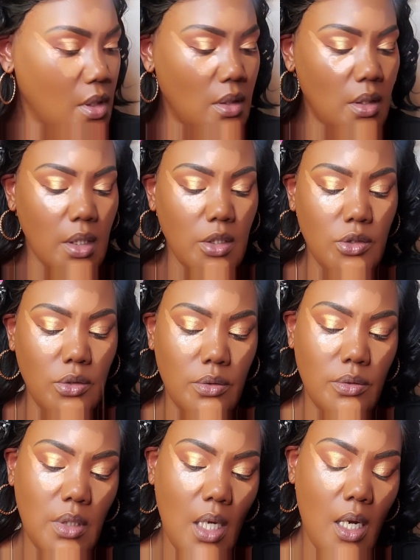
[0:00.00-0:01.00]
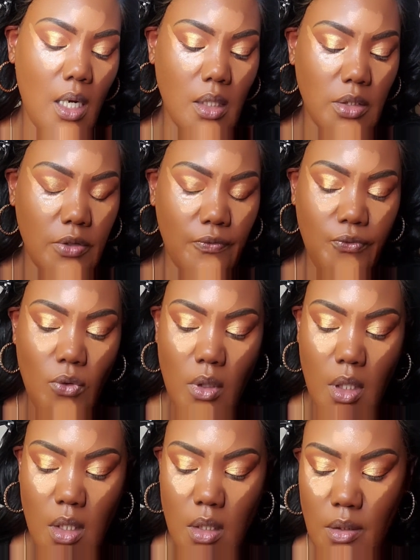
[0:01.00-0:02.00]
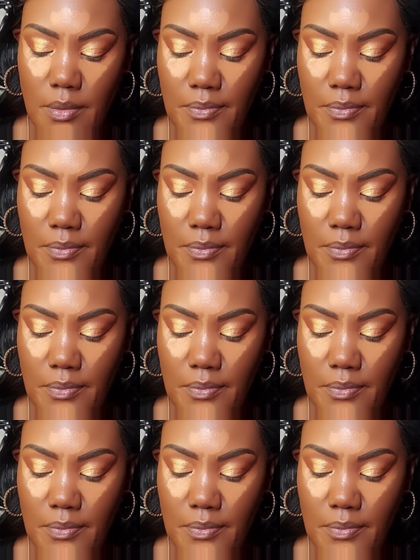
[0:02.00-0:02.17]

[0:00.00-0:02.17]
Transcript: Let's use our Sephora